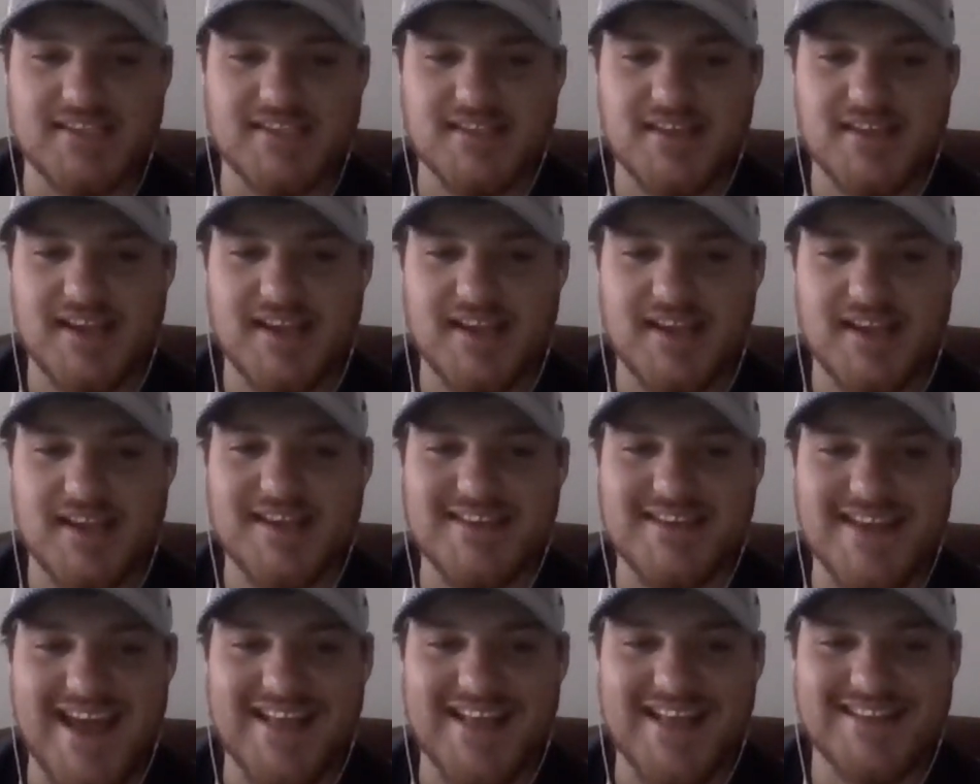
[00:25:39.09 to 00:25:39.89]
I got
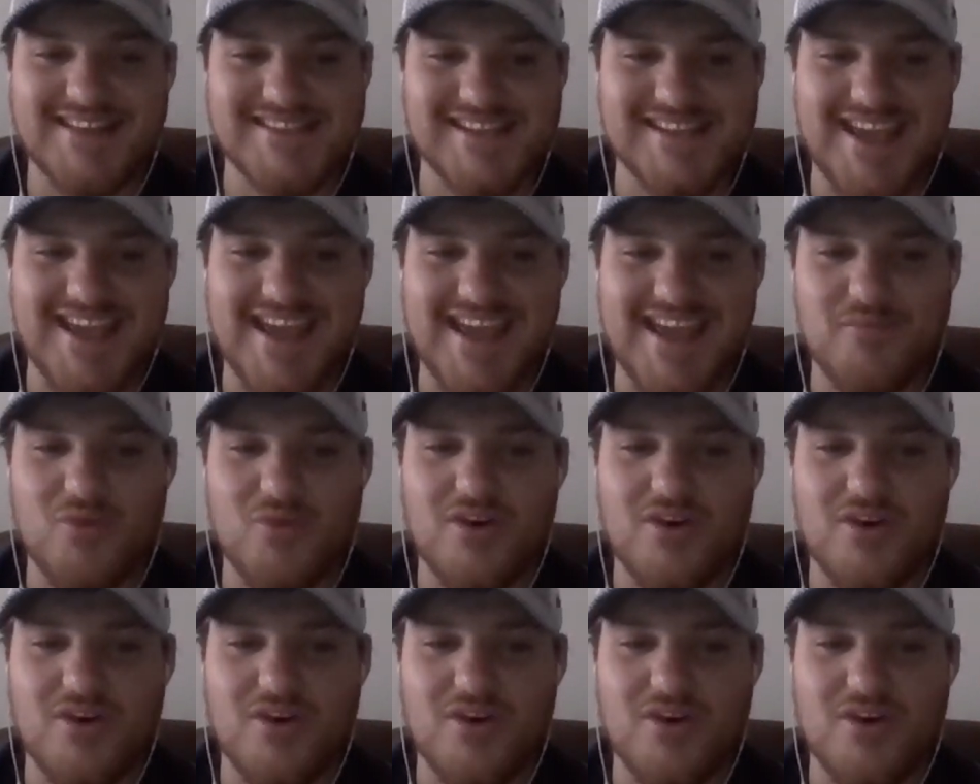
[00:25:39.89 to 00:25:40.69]
Dallas in game
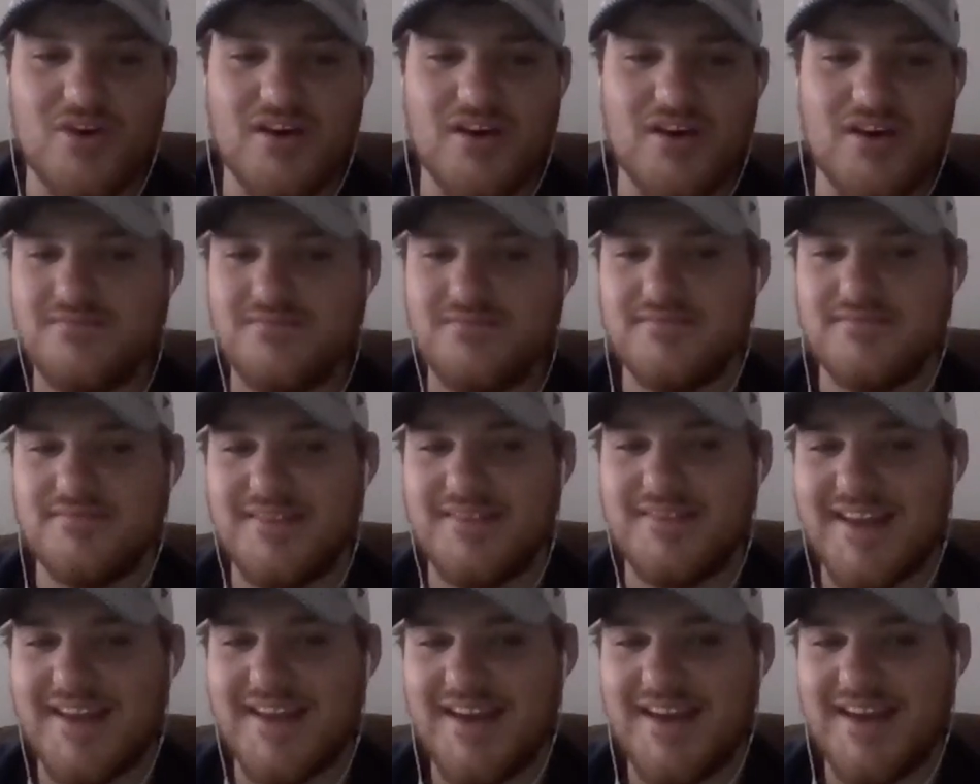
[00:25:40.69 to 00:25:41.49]
1.
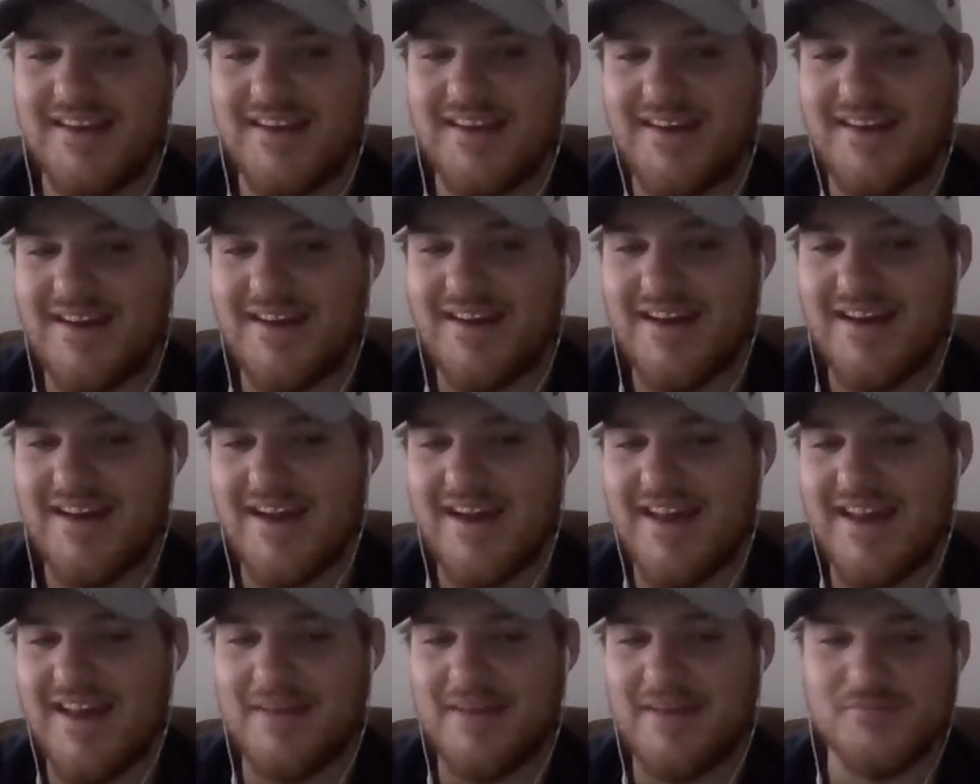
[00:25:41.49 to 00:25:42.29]
And
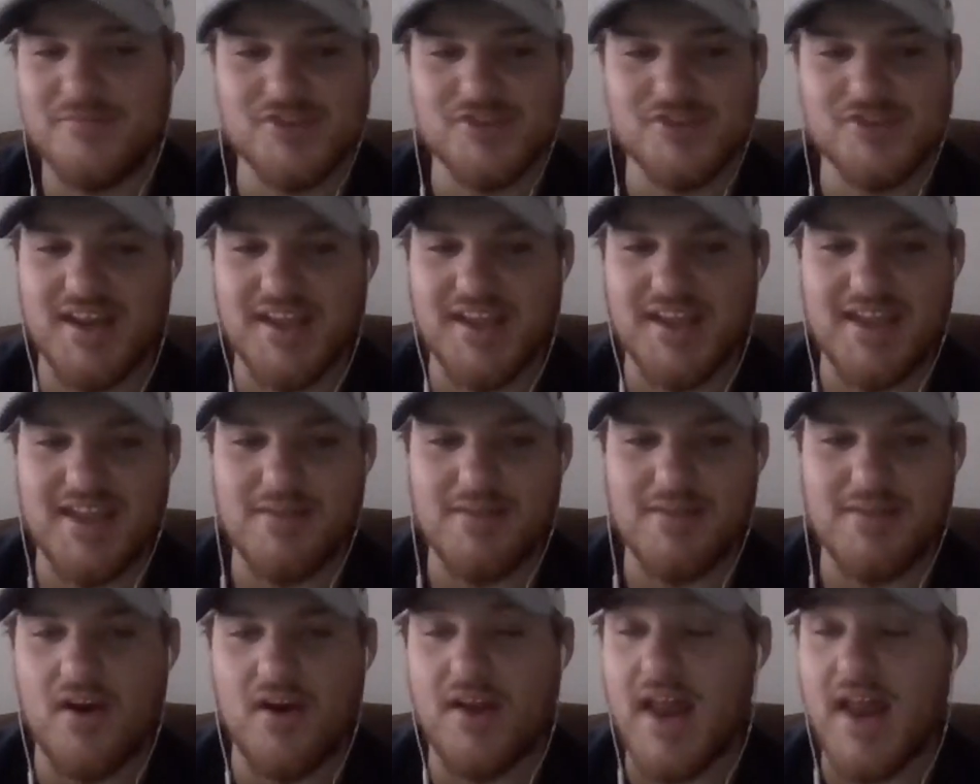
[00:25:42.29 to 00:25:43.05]
I'm just going to keep going.